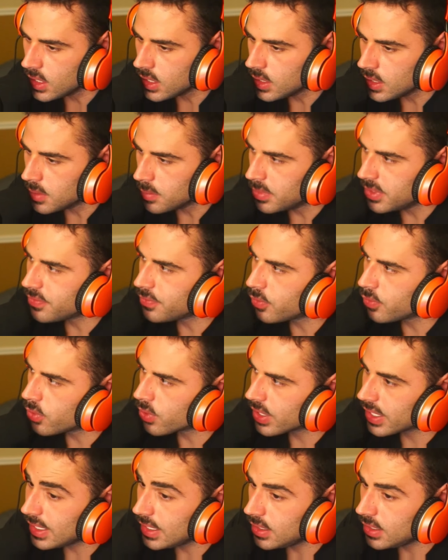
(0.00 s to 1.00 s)

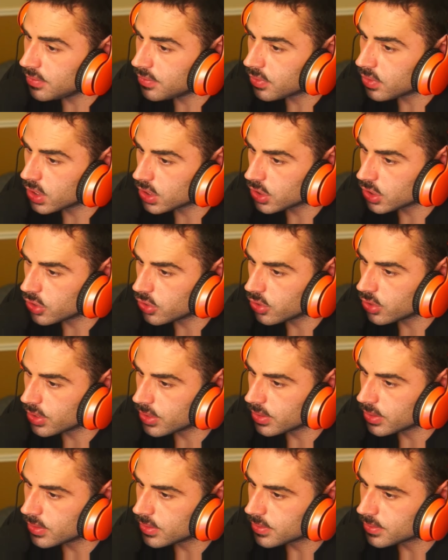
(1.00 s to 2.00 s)
Before evil and
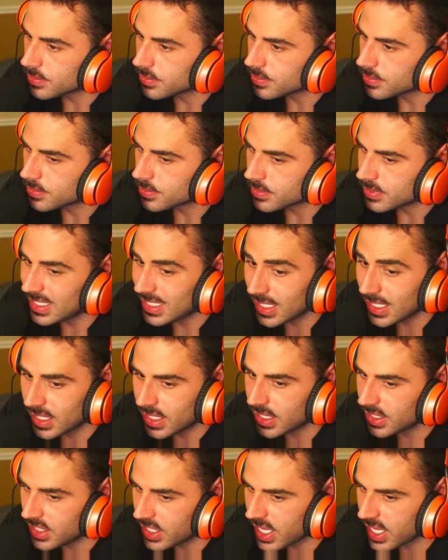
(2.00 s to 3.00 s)
good, yin
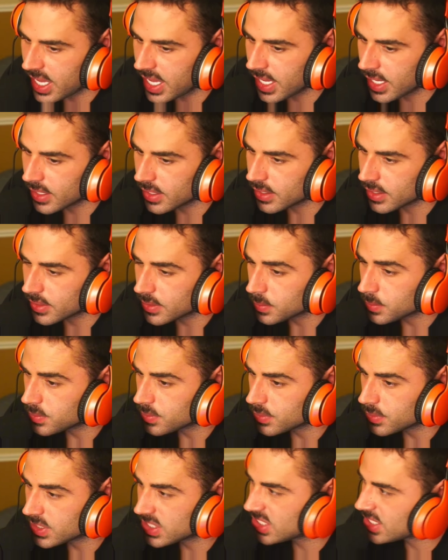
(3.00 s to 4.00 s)
and yang,
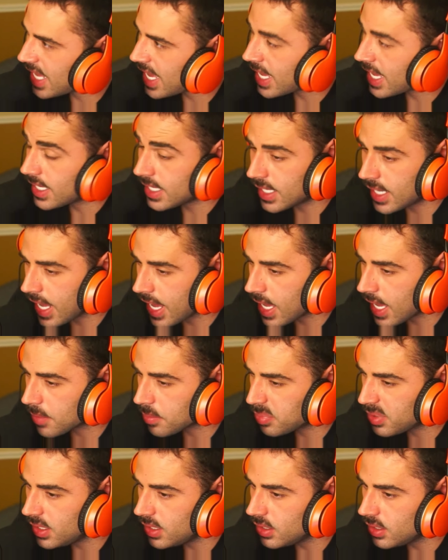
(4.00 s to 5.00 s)
sad and
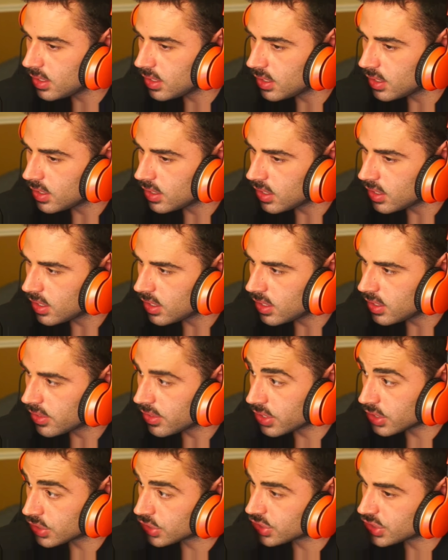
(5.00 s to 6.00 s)
happy,
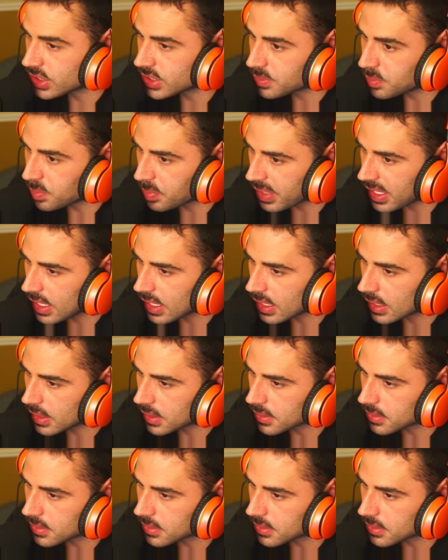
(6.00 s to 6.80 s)
there's just being,